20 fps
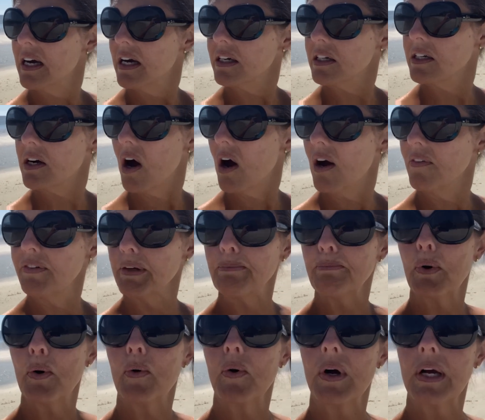Coffin
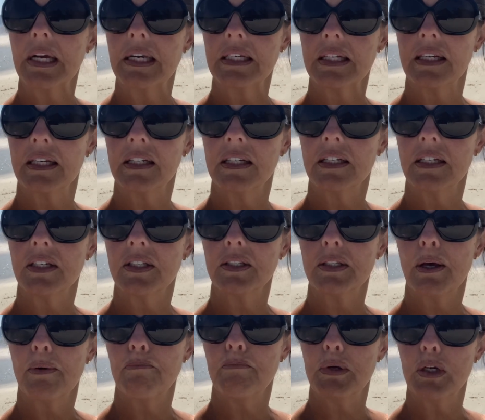Point, and it is
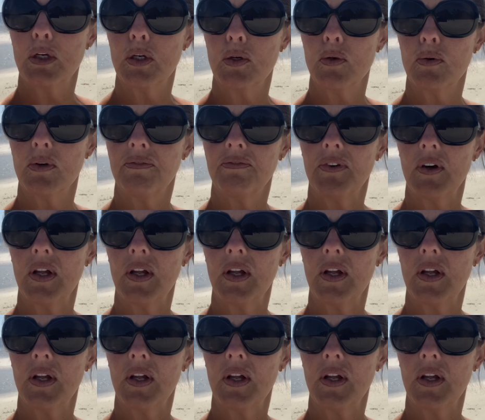beautiful.